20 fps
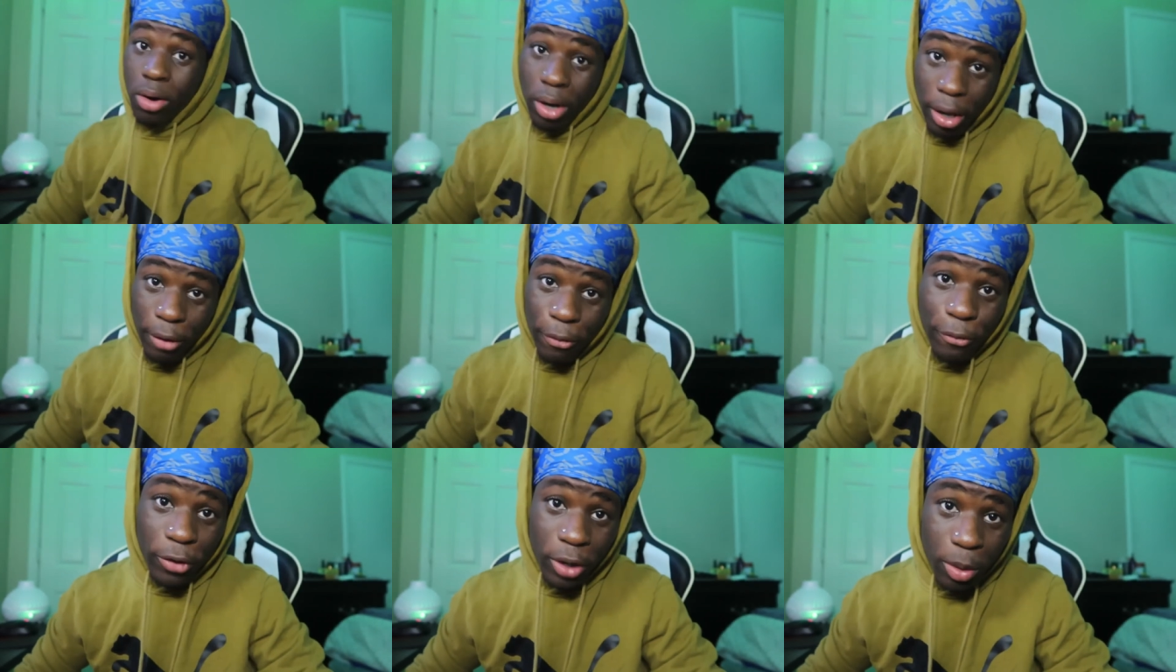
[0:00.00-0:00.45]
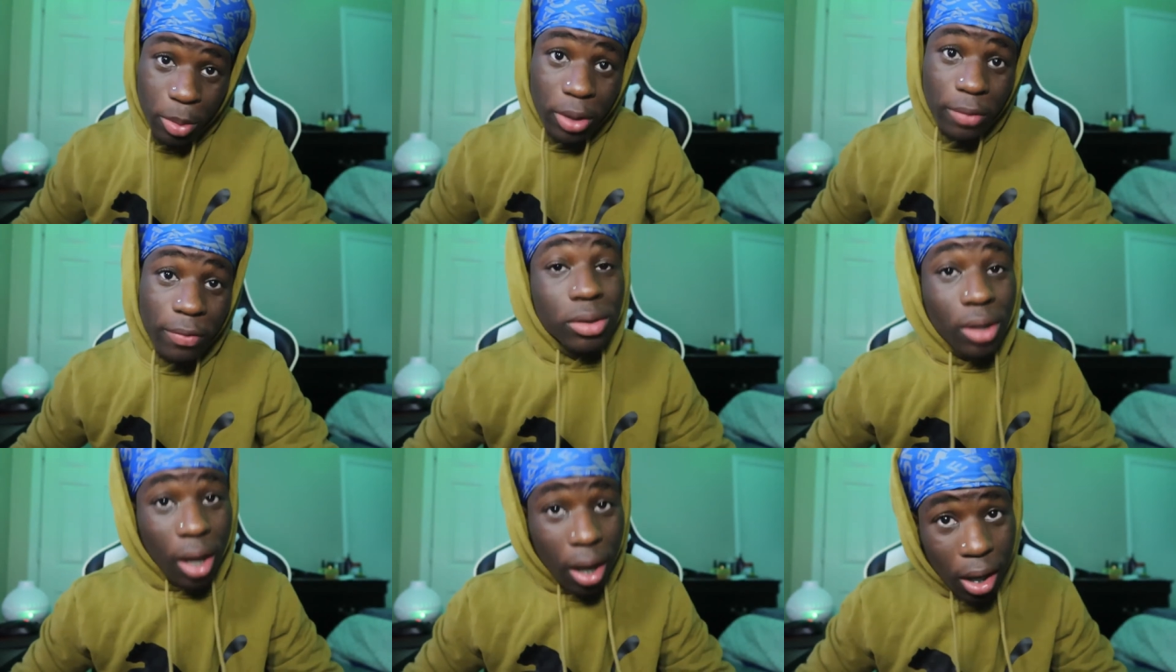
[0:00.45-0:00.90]
oh they finna
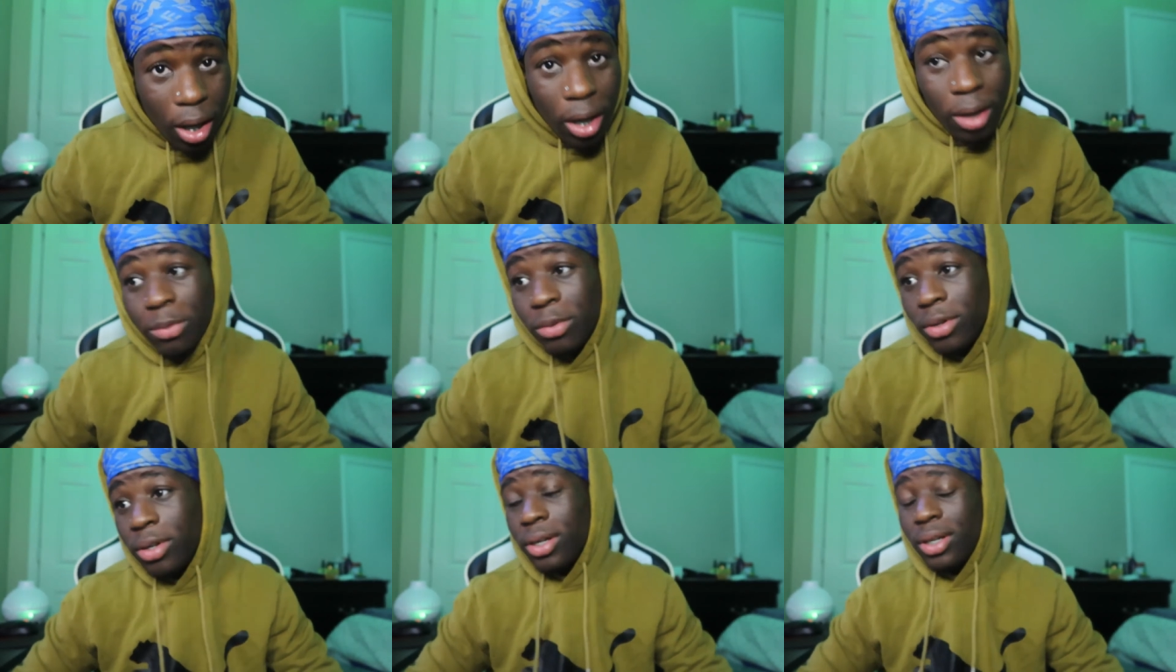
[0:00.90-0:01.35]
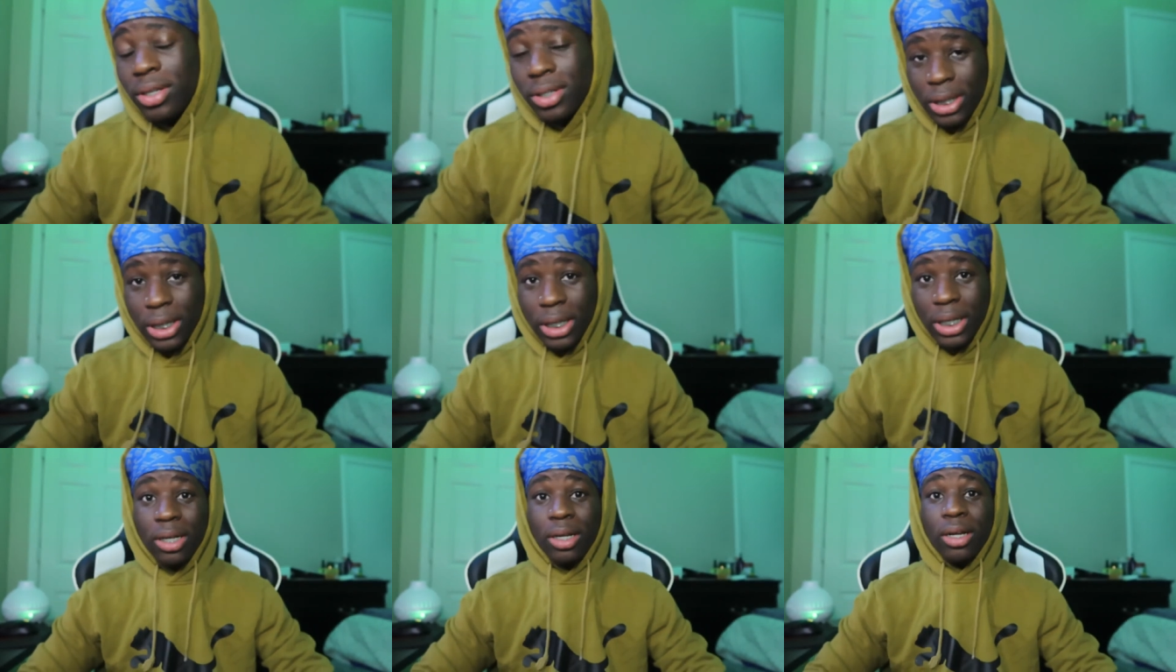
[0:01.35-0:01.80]
be. Th you know
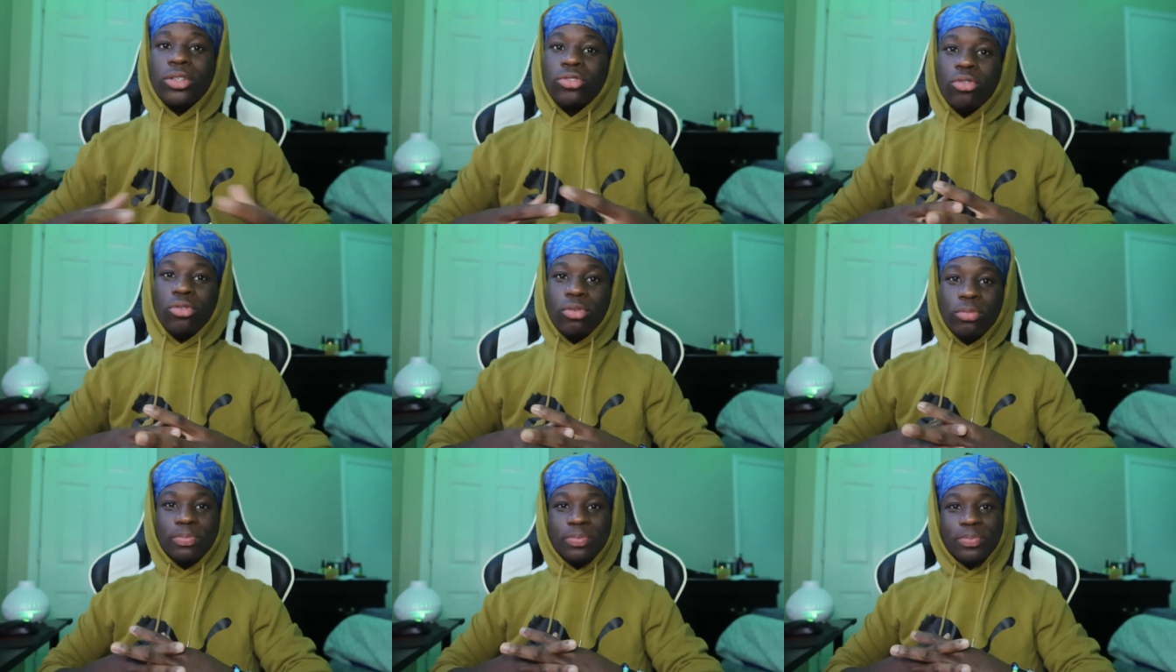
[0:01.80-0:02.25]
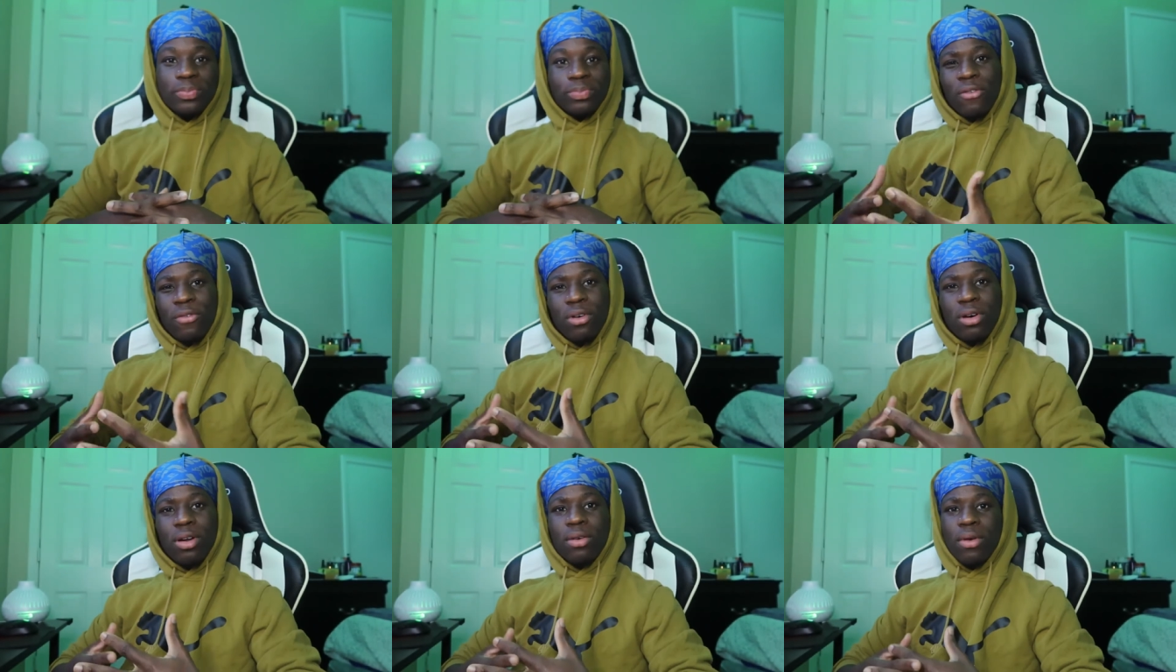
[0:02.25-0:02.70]
what I'm saying? So I
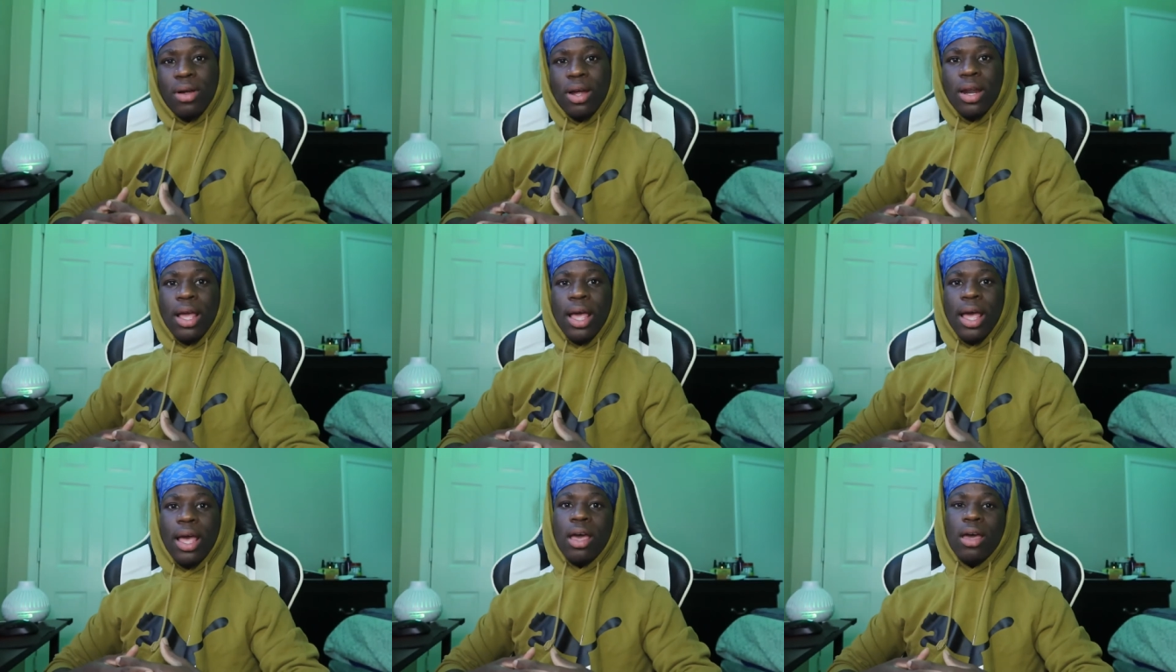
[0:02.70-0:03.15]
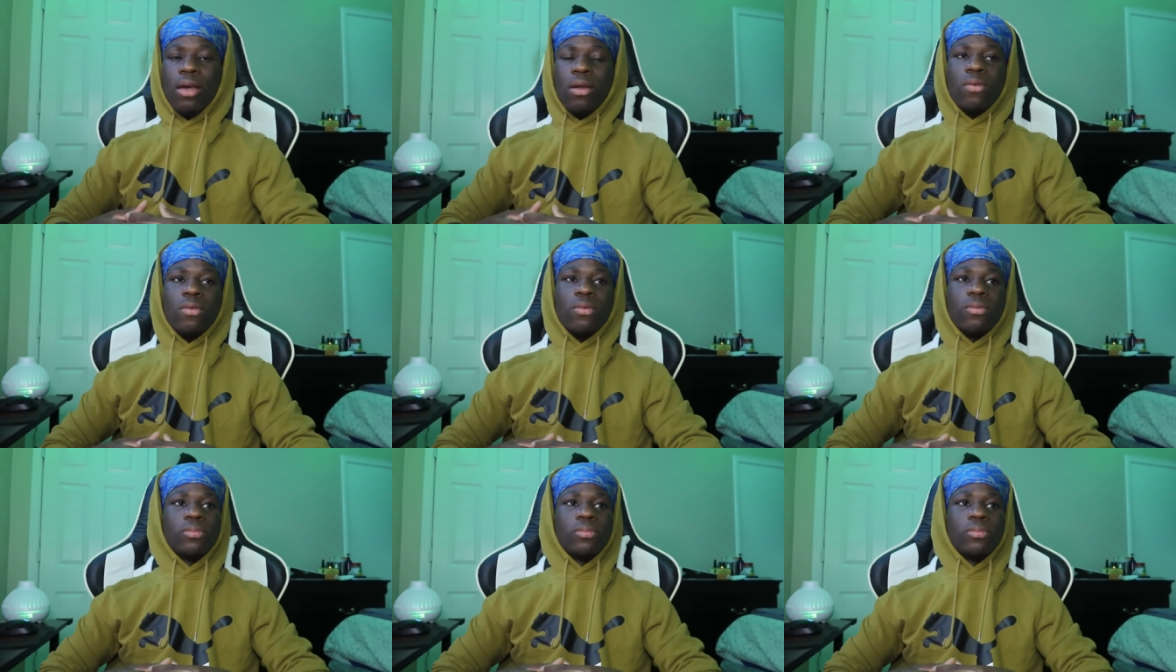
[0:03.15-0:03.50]
fucked around and had on.